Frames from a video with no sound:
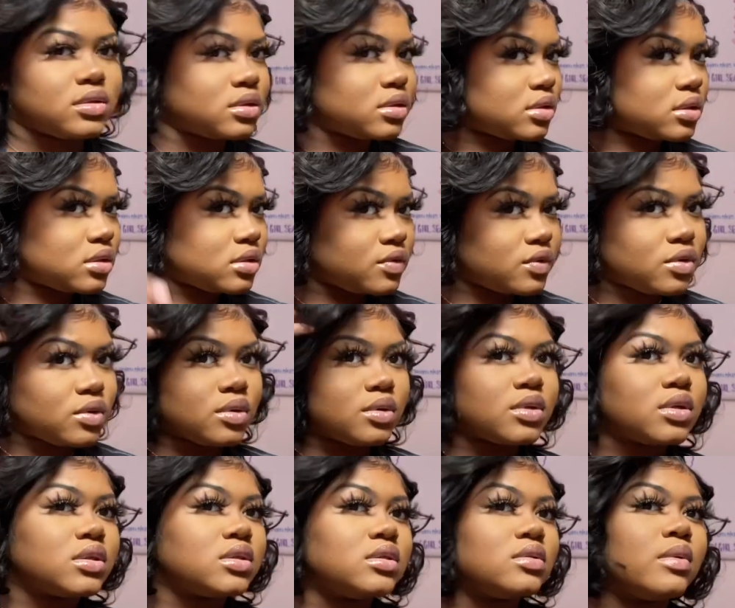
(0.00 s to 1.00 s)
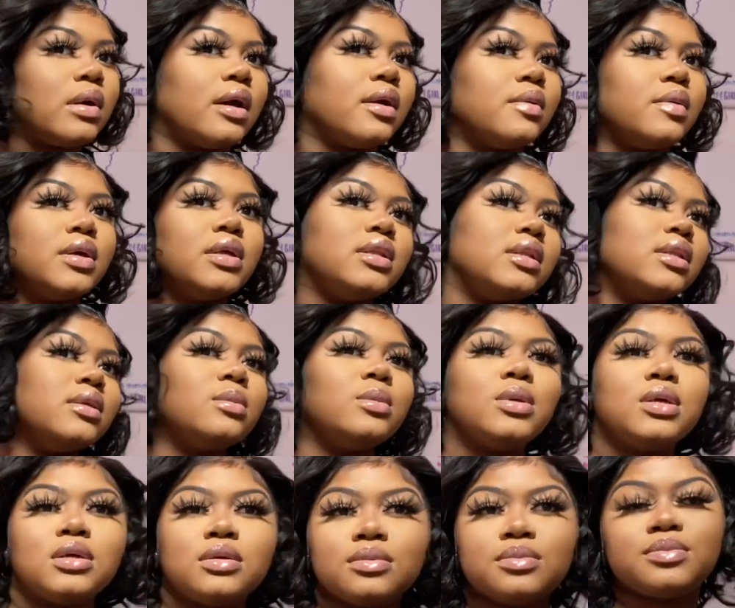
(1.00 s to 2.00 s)
And of course, why wouldn't it
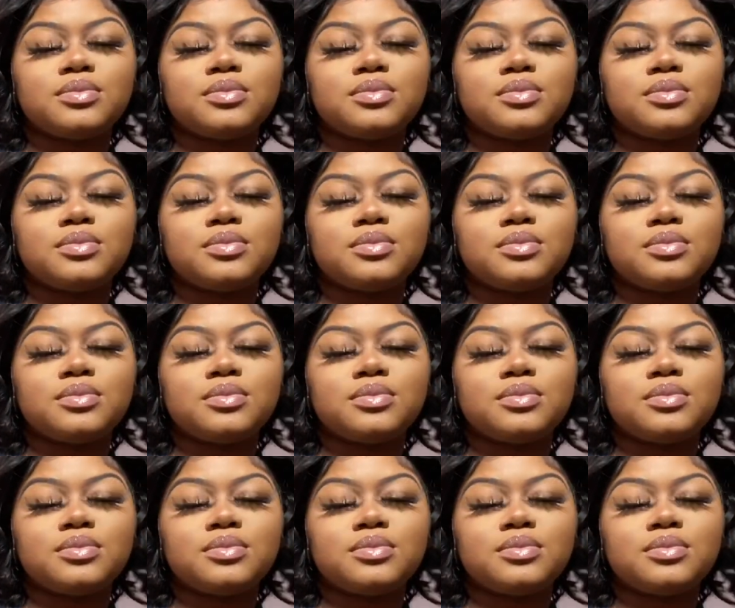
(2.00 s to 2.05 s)
be?